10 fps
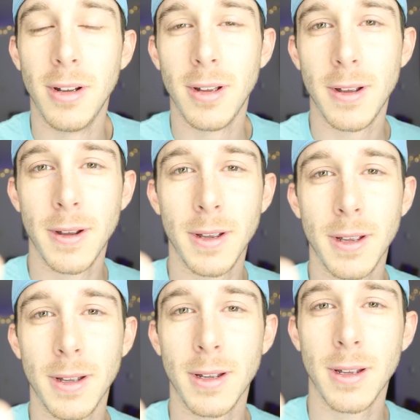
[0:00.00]

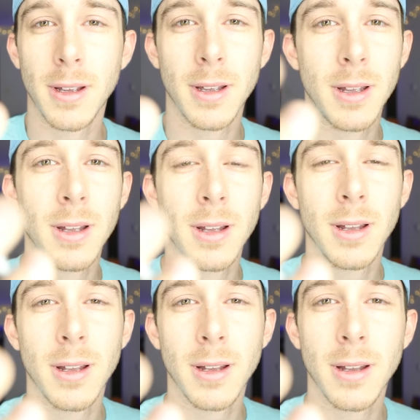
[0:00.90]

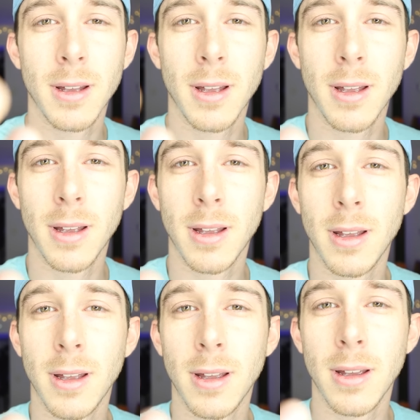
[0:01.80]

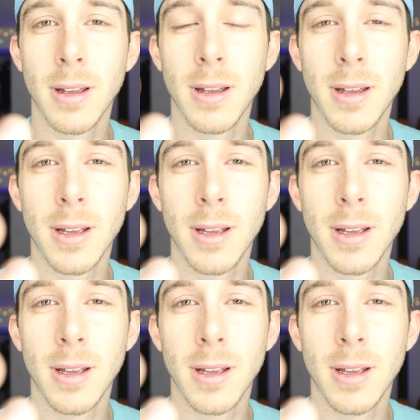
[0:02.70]
[no speech]